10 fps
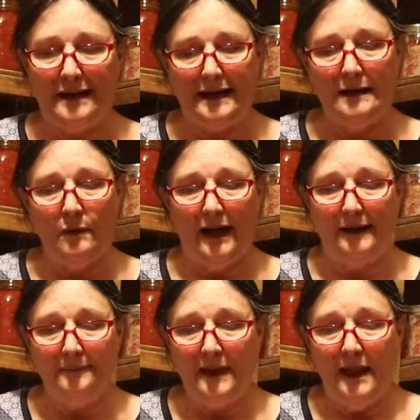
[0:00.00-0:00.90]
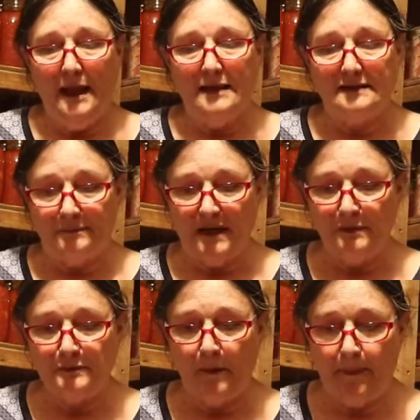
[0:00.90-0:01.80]
But anyway,
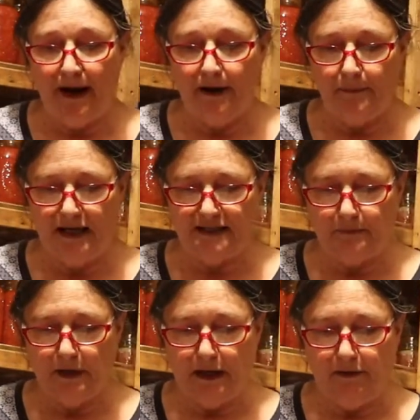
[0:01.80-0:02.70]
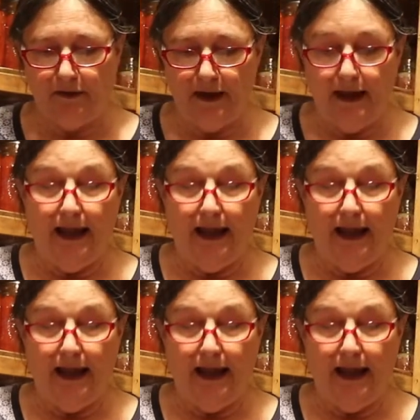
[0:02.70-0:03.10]
September's Preparedness Month.